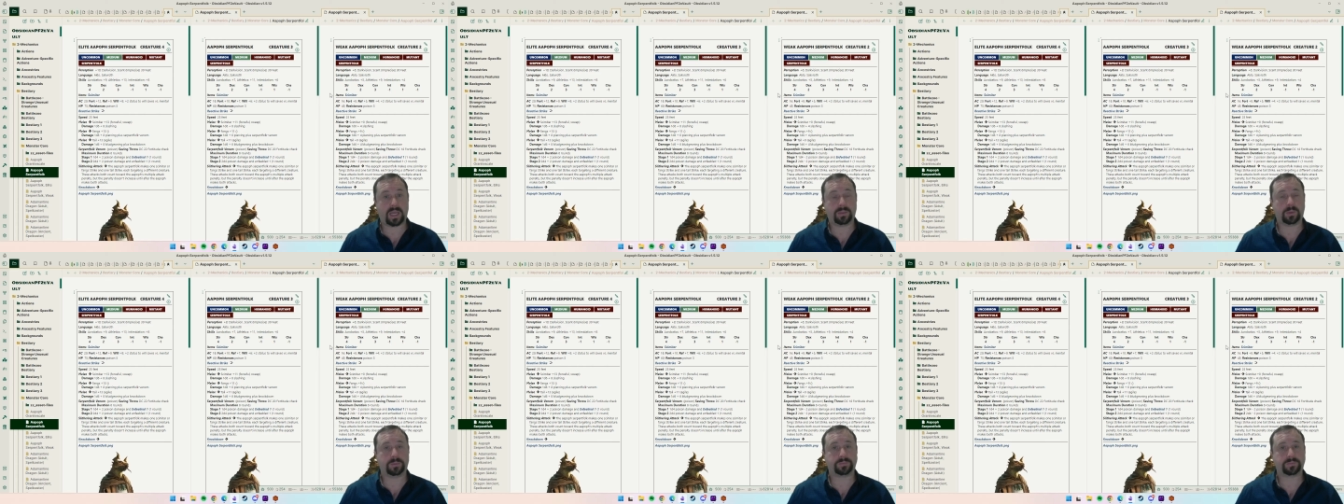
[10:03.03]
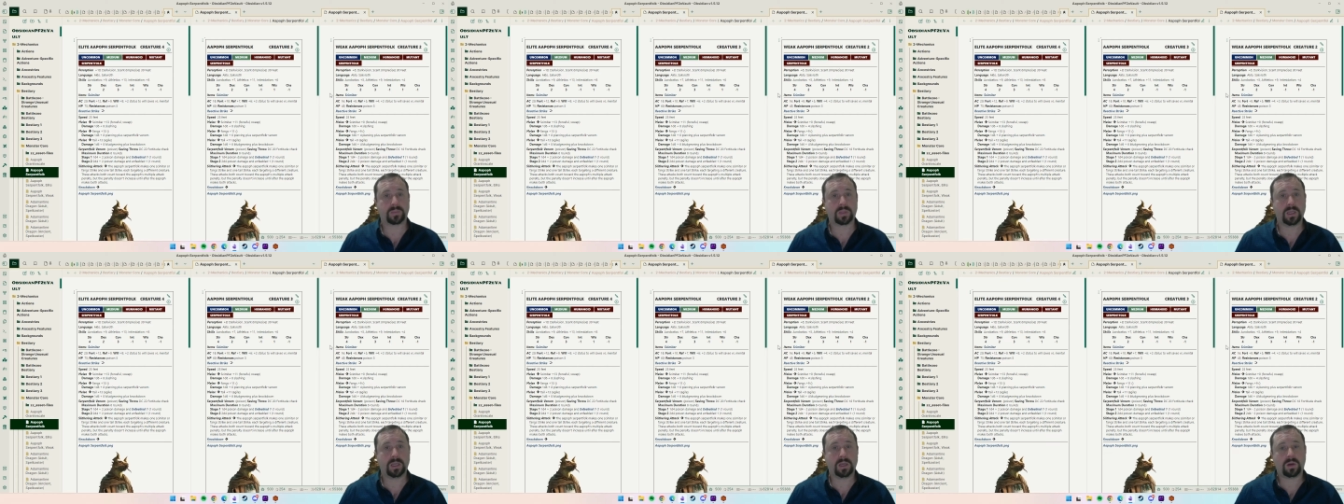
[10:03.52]
available.
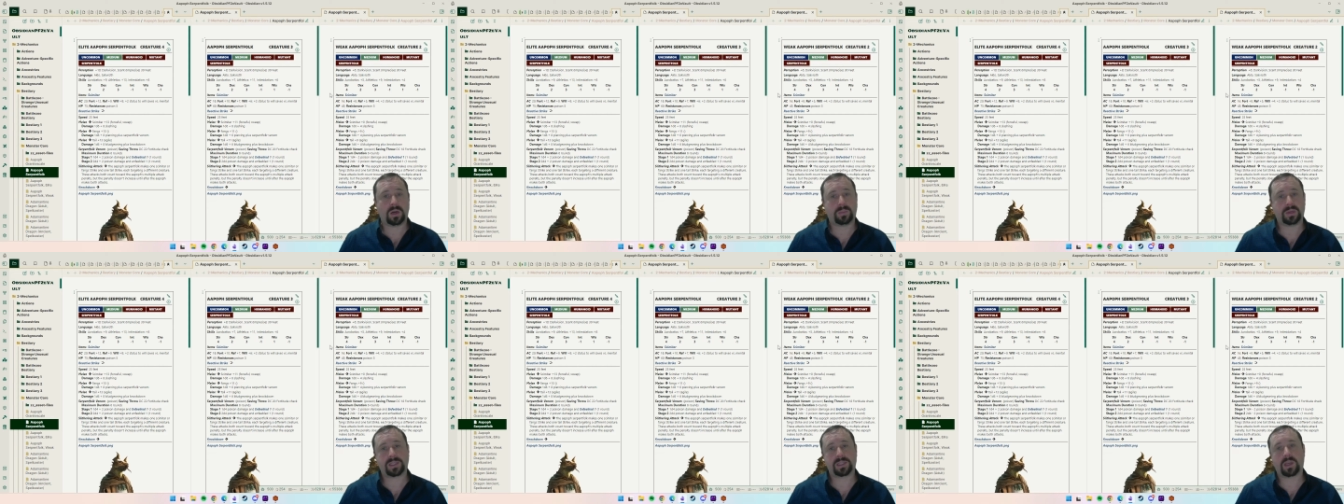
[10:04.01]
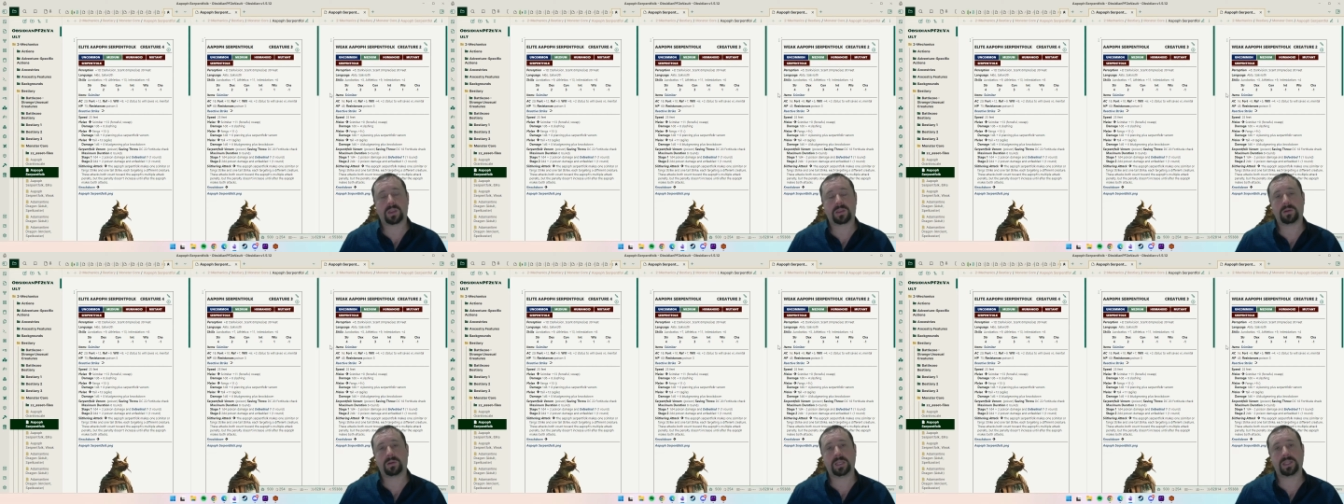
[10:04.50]
All right, but let's
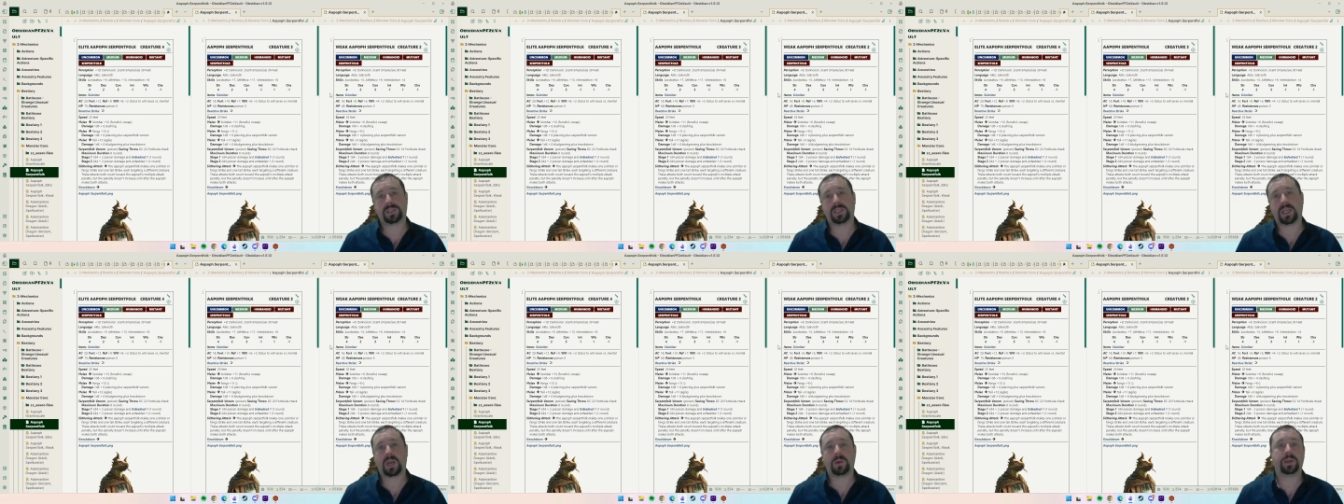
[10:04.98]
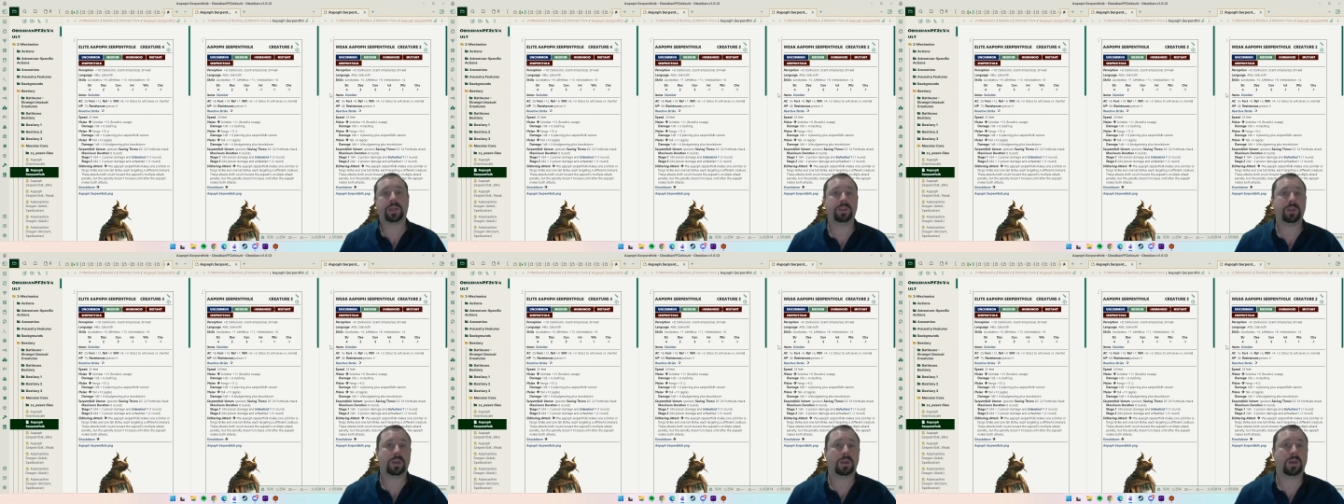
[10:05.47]
go through and let's see how we
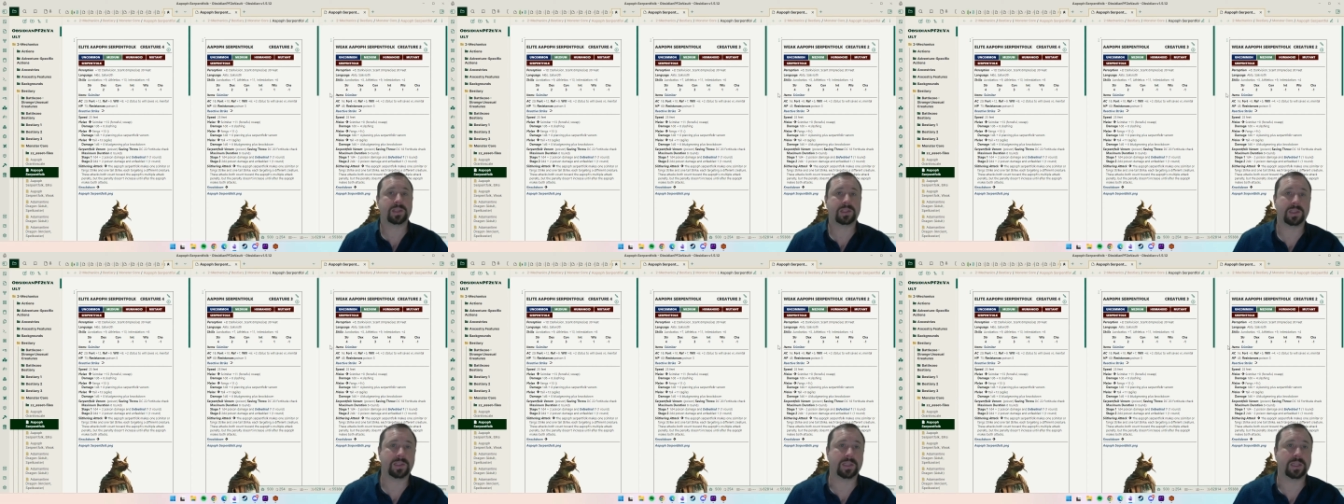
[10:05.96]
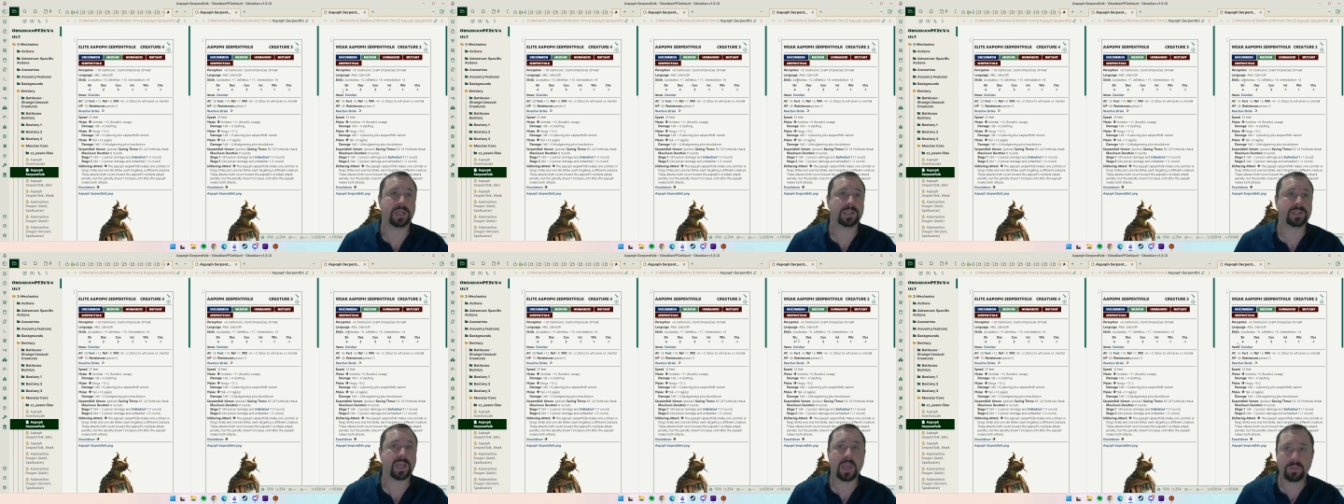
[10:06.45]
can utilize this at
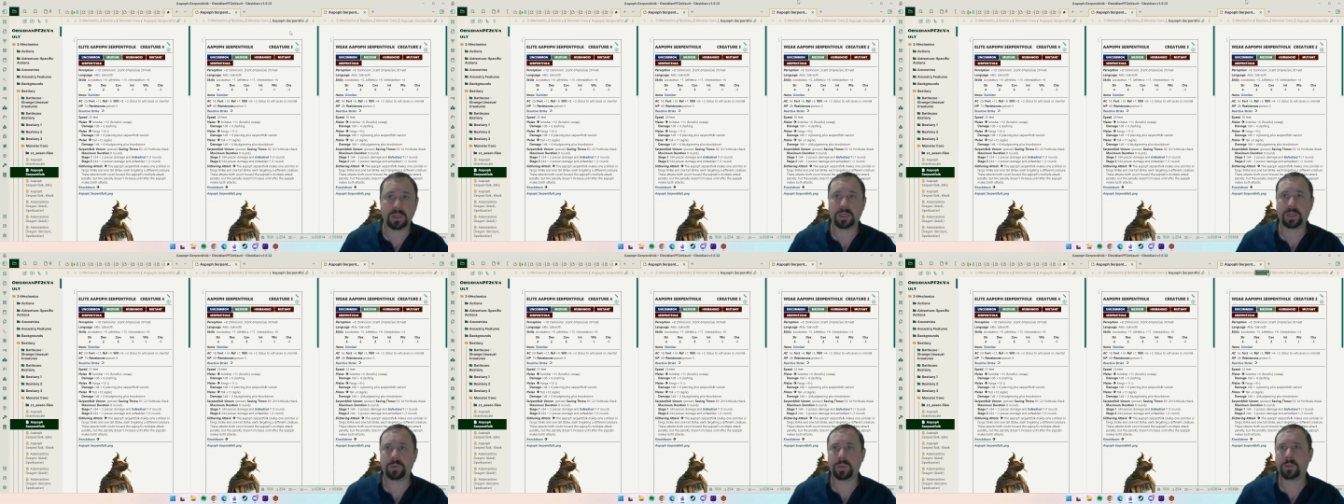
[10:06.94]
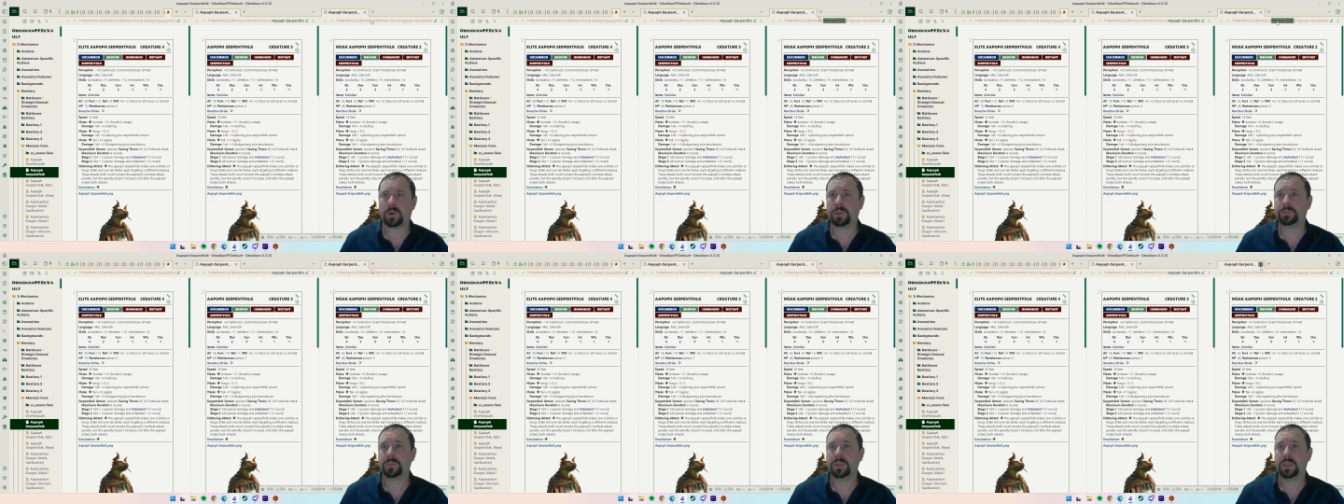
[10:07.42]
our table a little bit
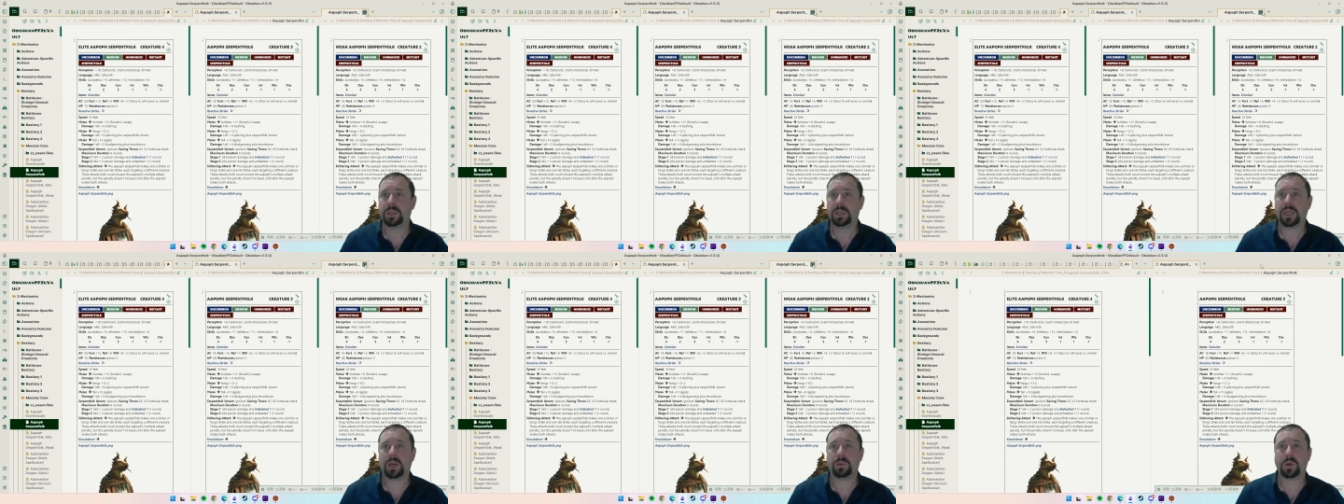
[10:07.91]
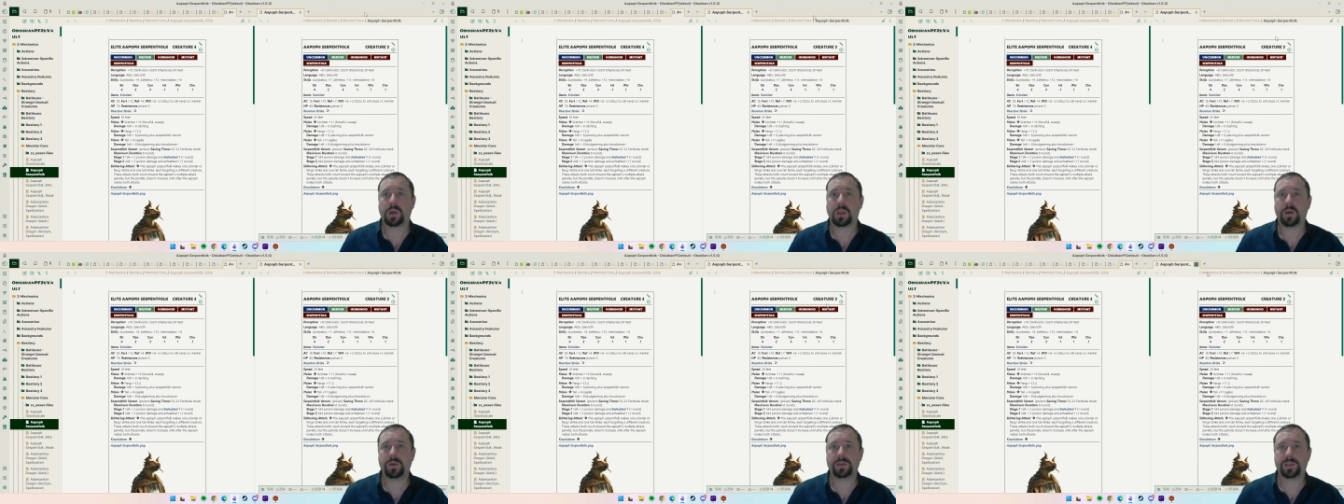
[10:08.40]
more. We'll
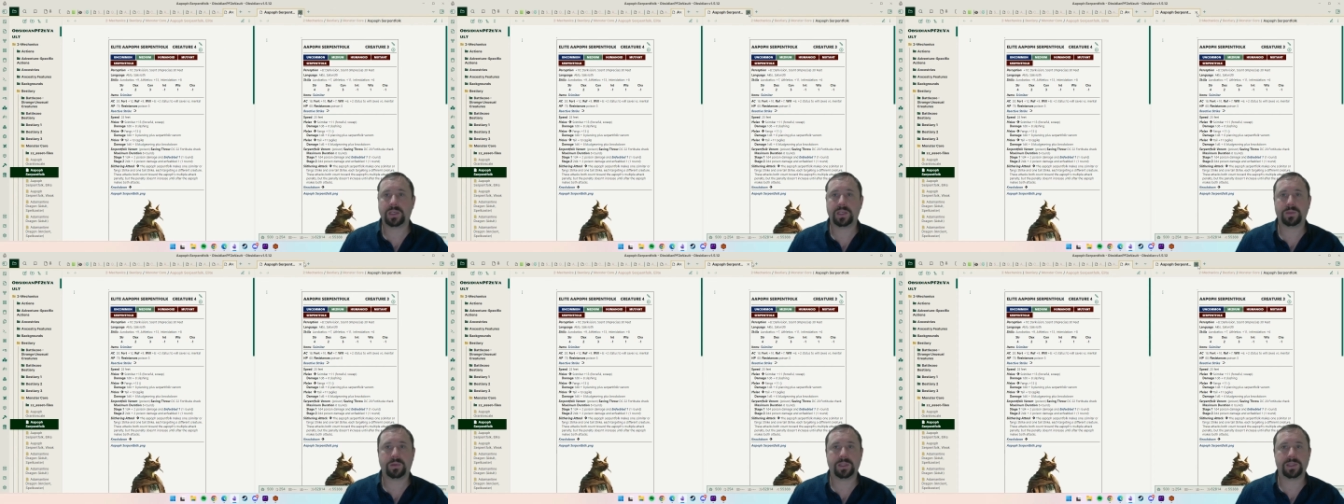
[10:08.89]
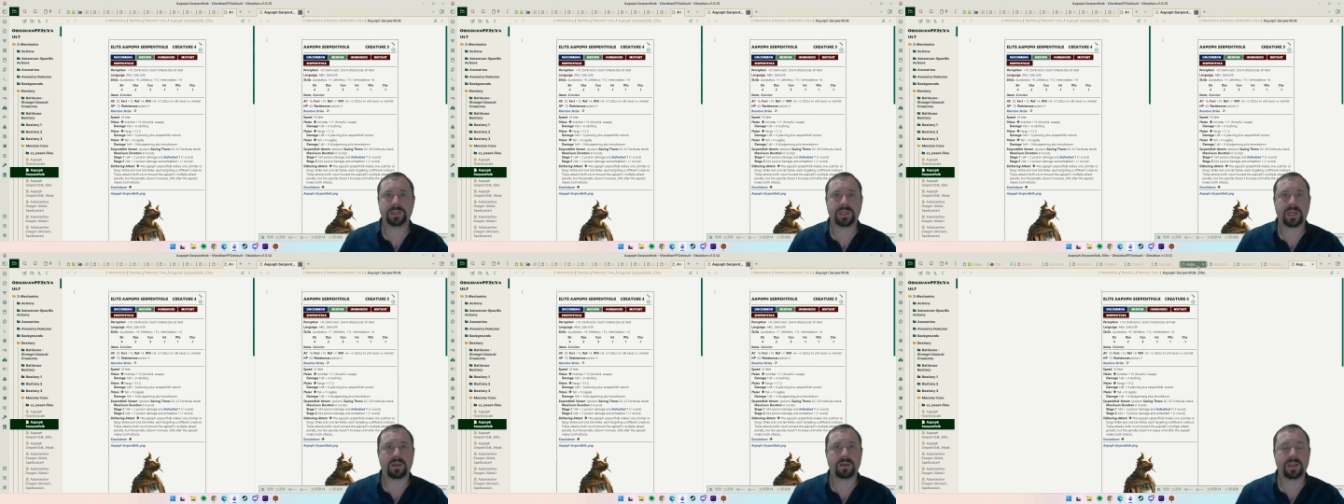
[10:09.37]
close these
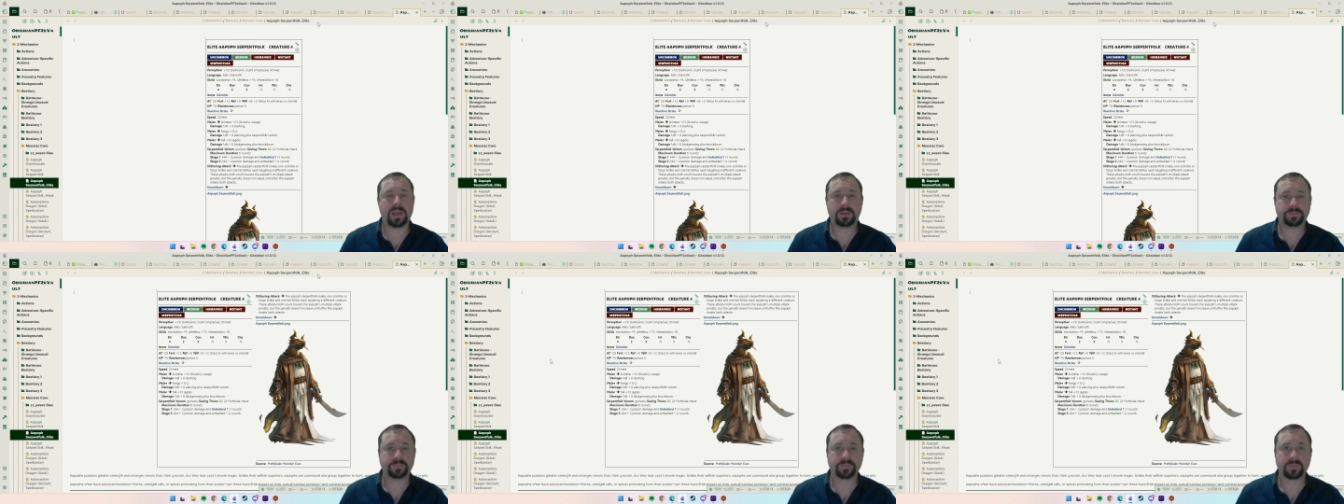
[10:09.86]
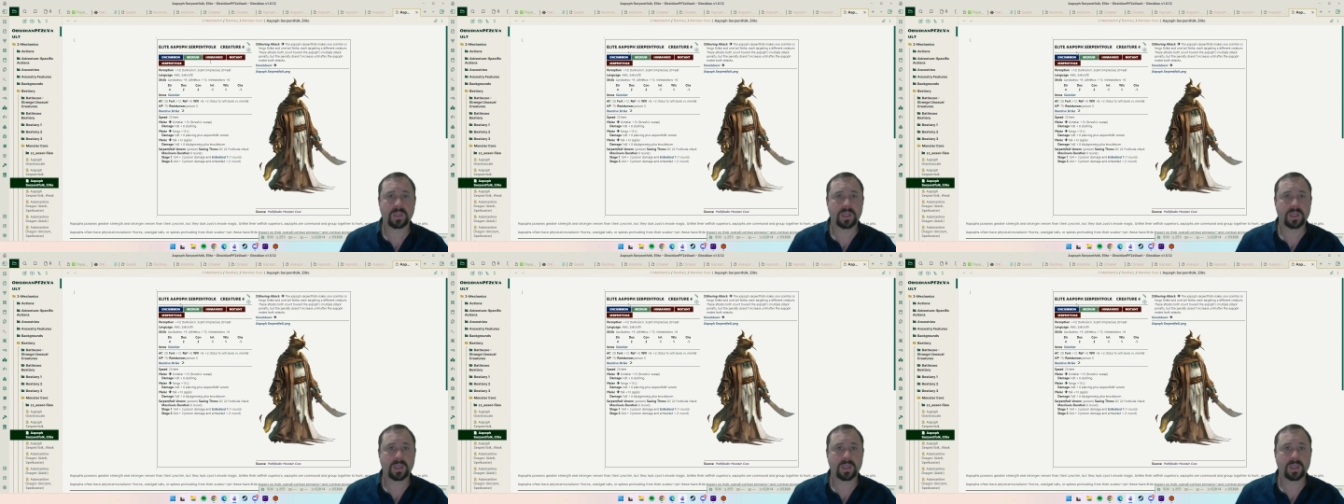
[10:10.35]
ones down now.